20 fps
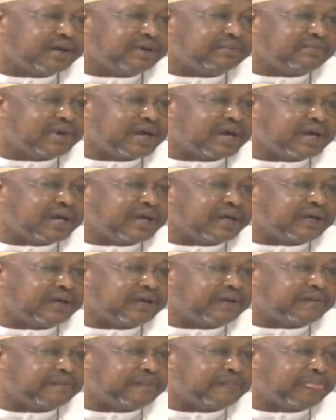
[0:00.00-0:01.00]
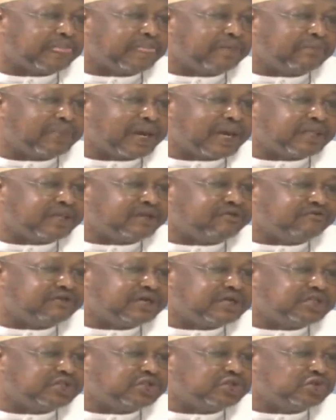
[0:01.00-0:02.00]
By the
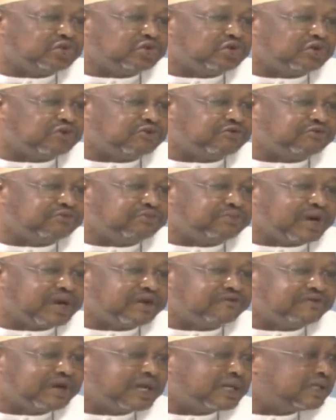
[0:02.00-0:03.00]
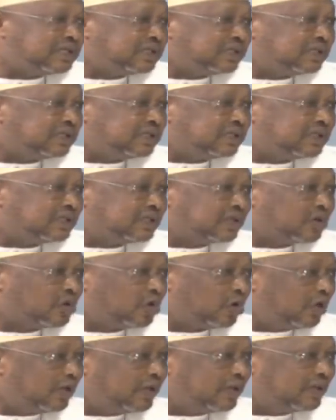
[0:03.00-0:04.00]
virtue of my father's
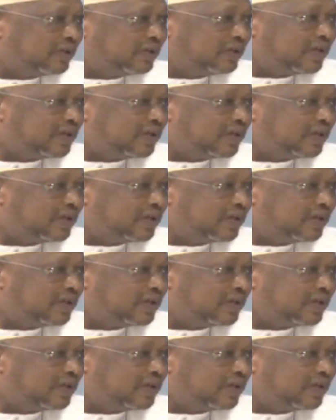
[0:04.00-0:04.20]
calling,